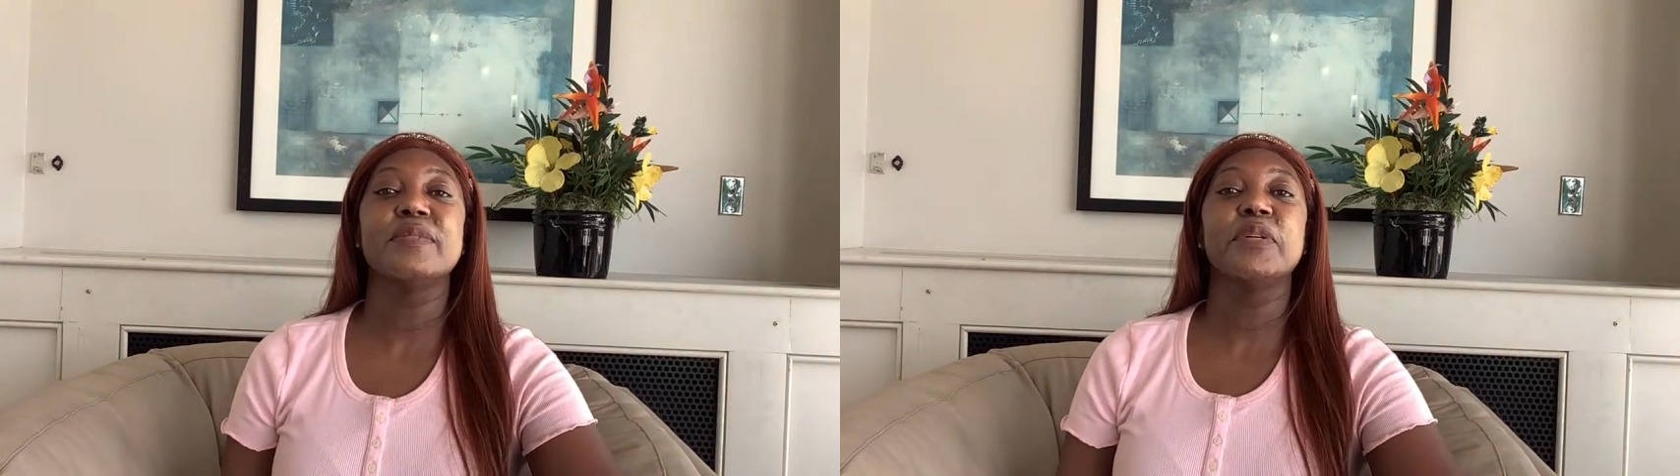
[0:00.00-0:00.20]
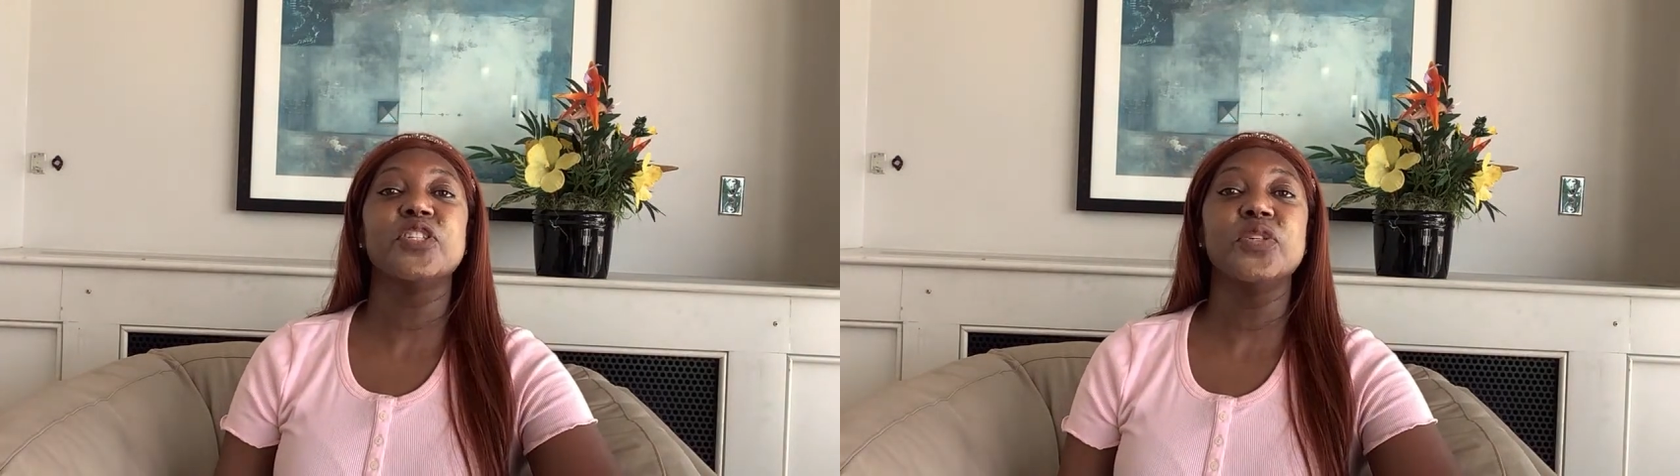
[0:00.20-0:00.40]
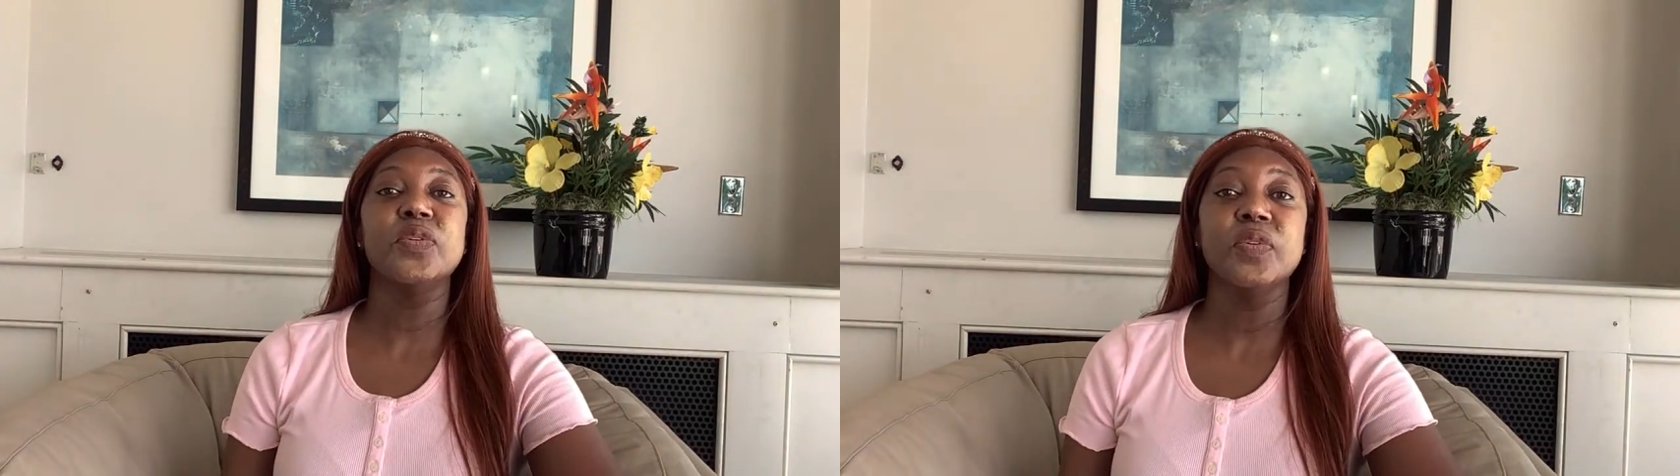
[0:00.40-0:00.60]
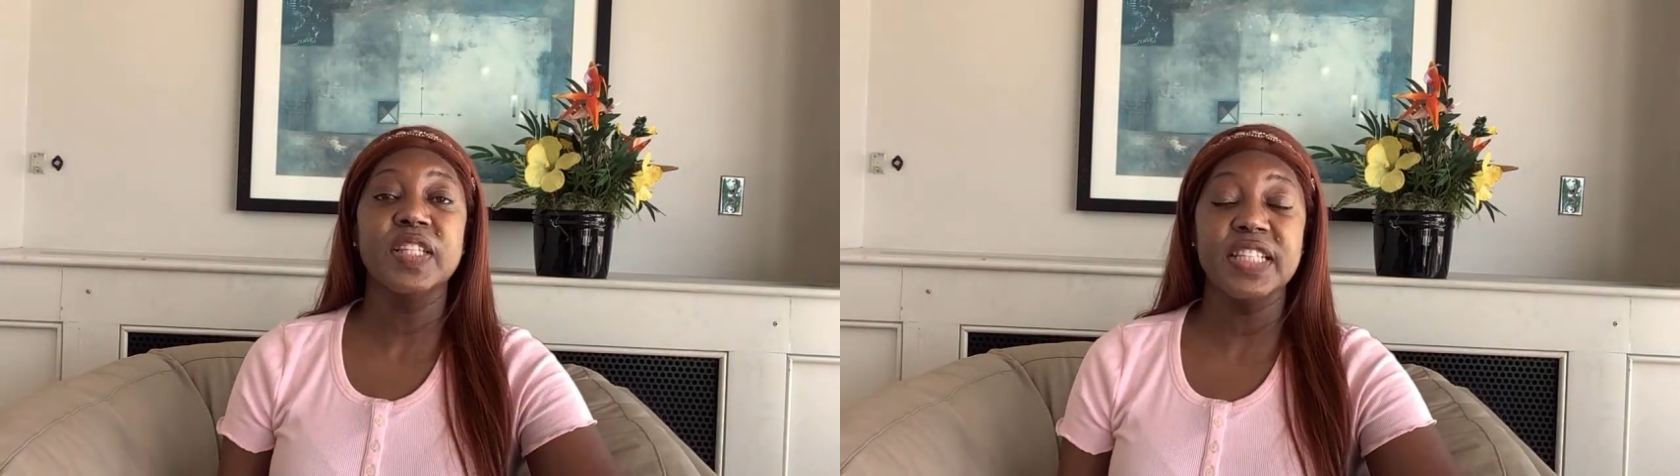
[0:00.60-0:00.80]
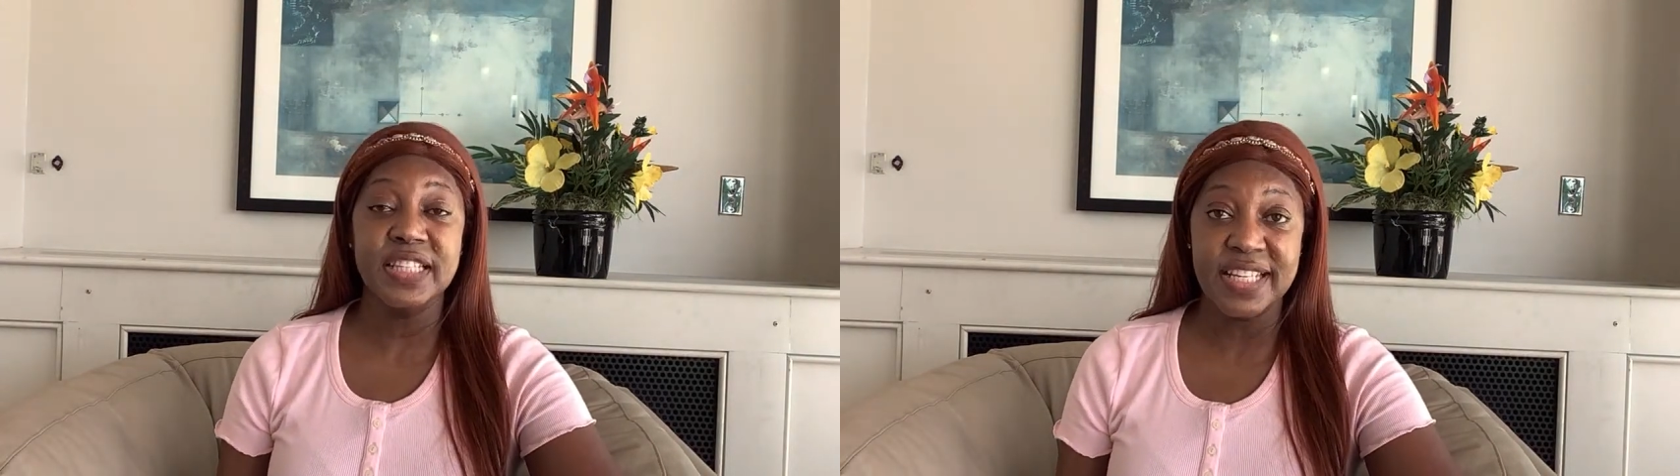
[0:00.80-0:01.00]
but you
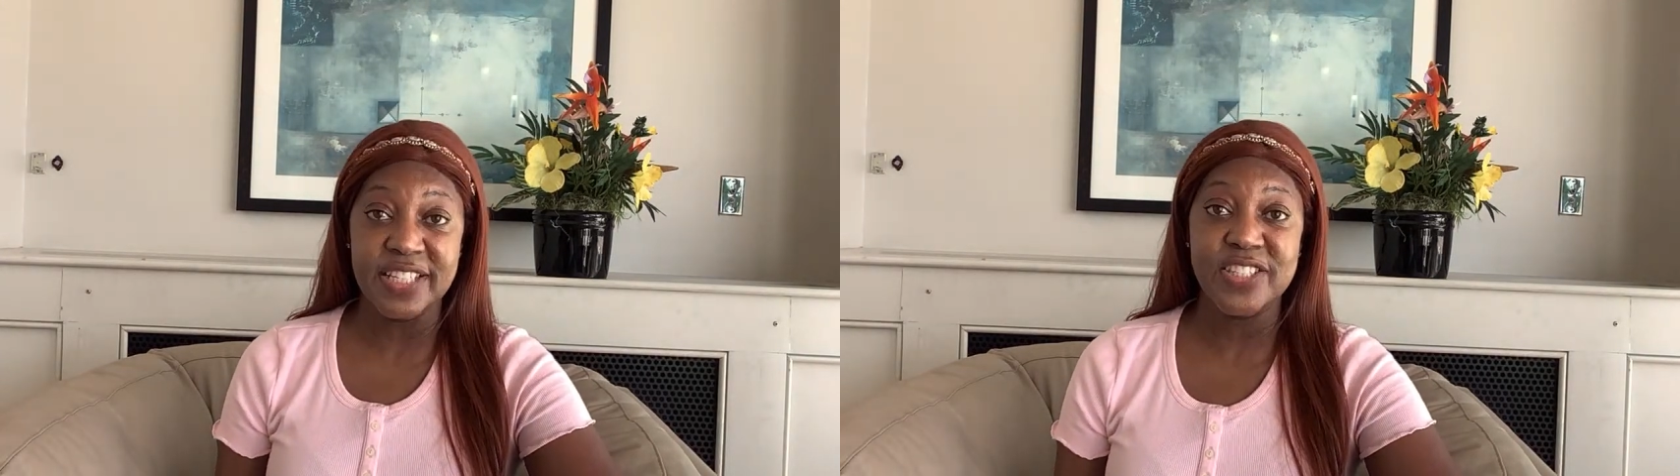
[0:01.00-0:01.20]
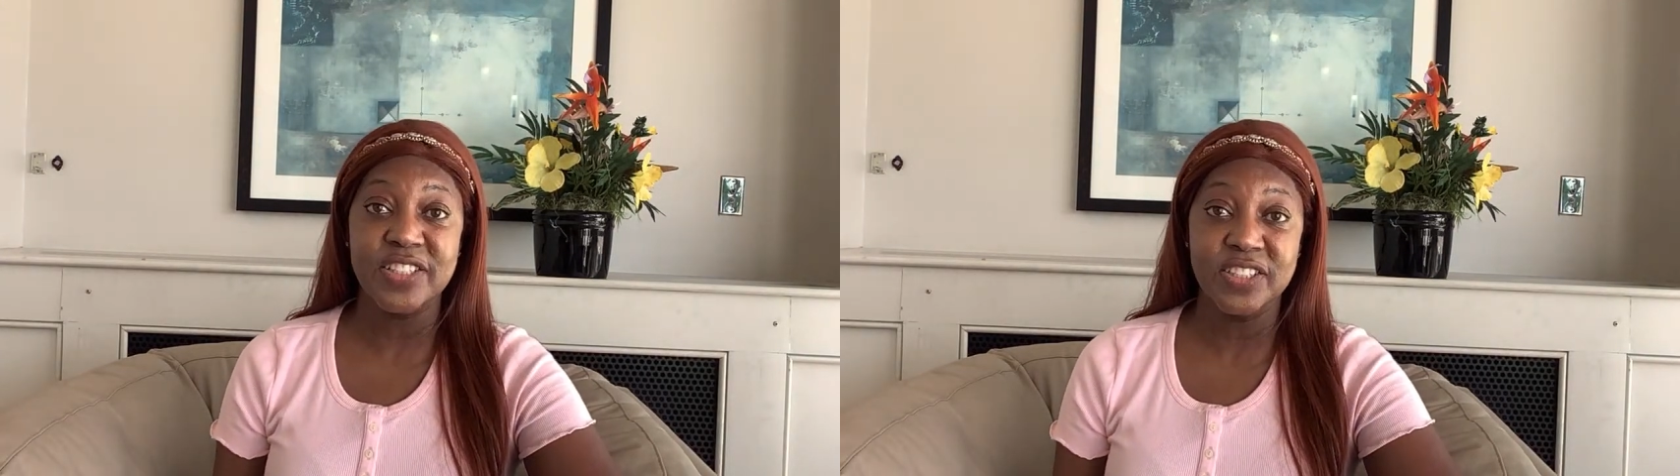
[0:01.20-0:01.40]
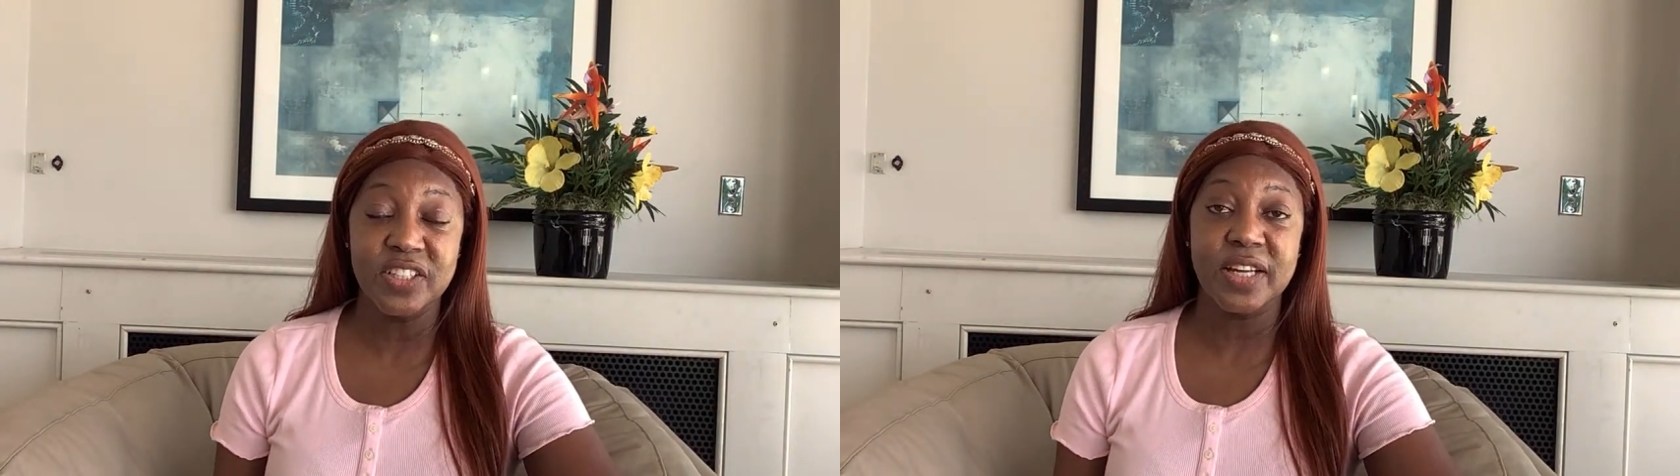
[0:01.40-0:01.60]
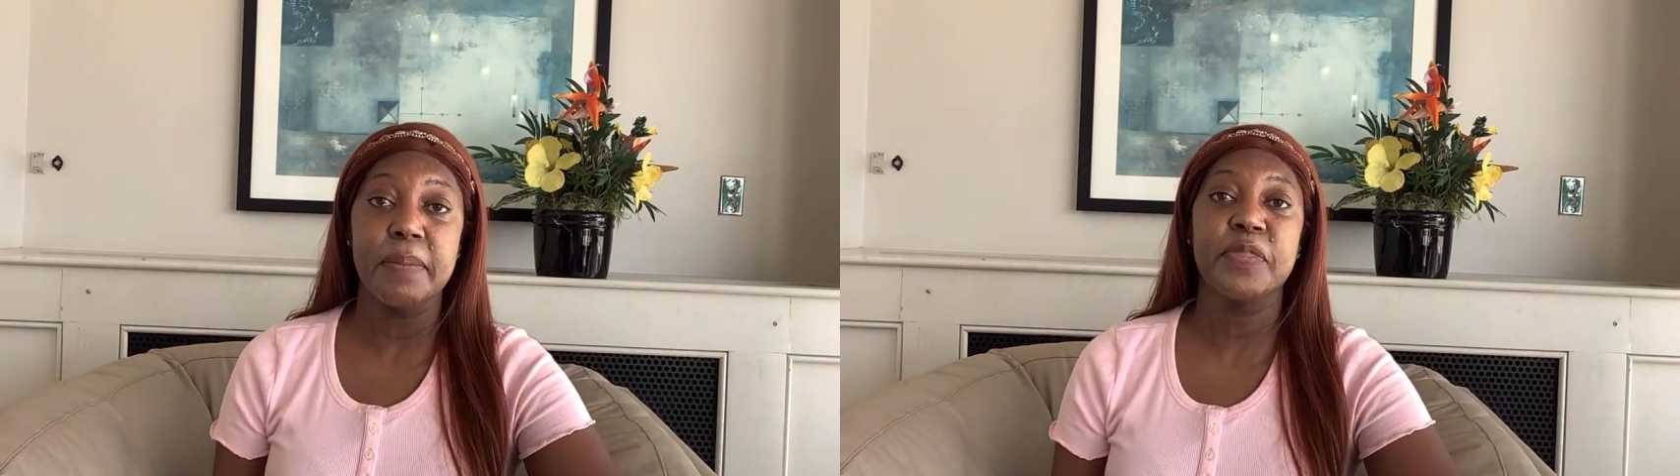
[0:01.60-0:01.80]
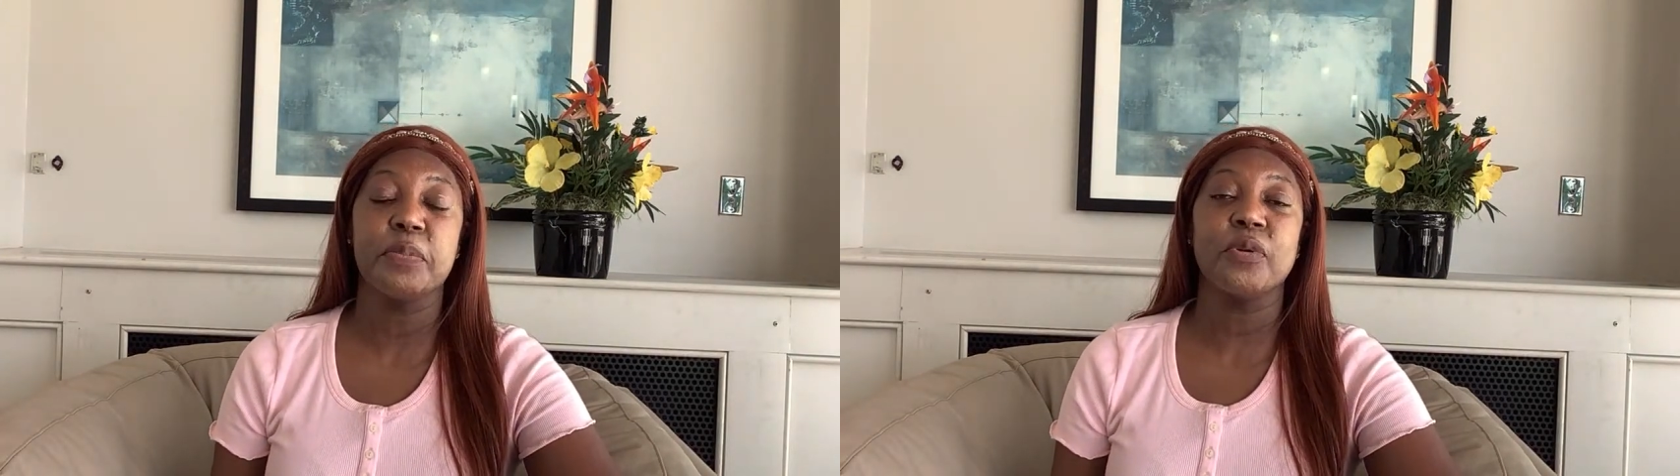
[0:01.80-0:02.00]
need to look
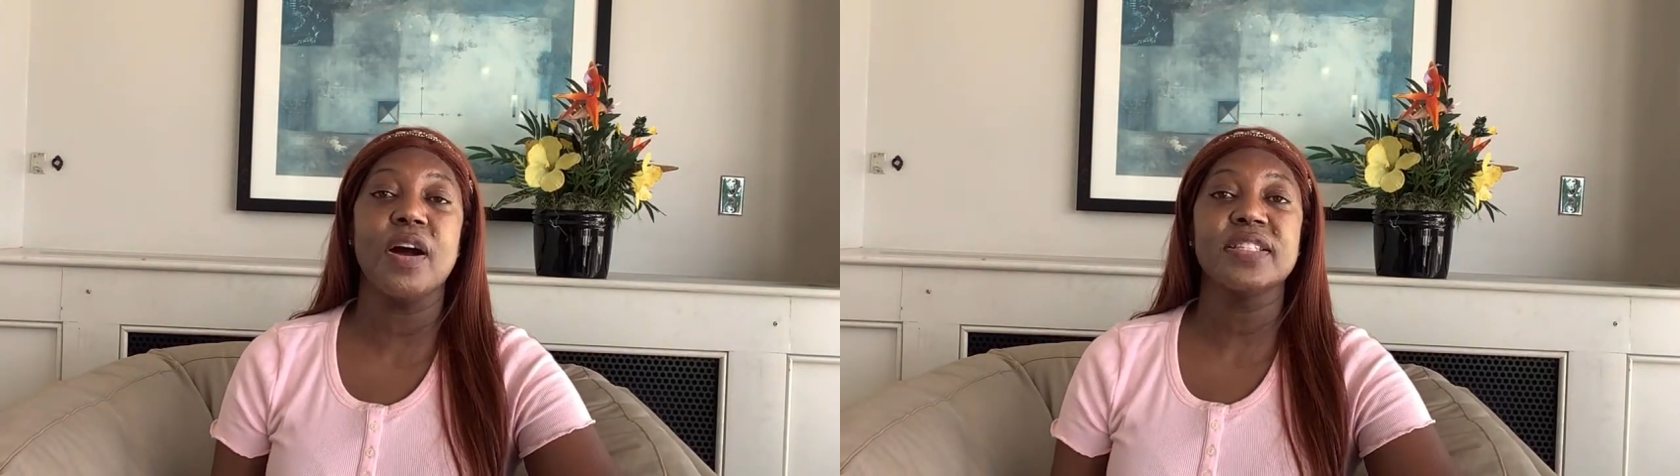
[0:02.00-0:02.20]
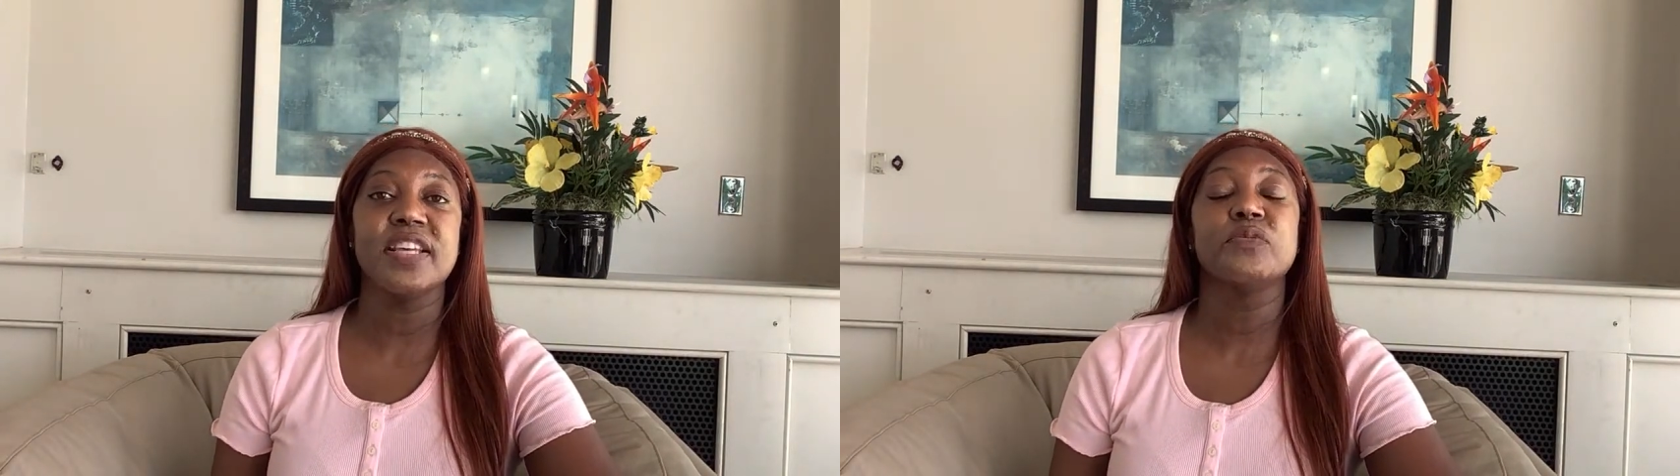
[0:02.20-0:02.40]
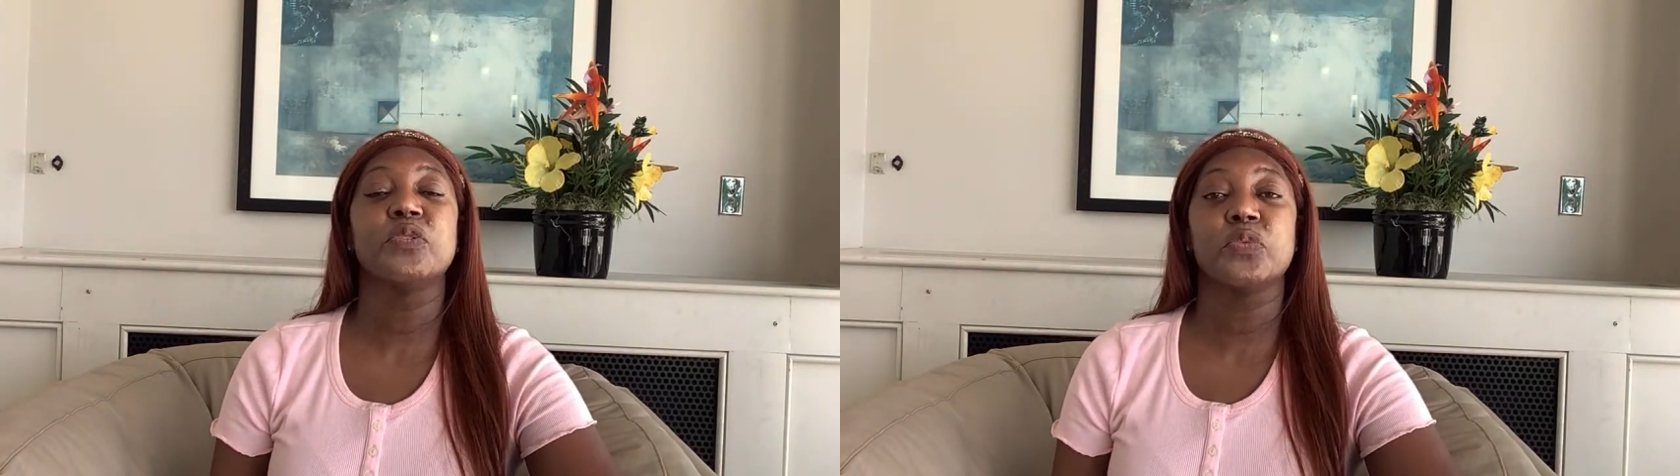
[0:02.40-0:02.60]
up the process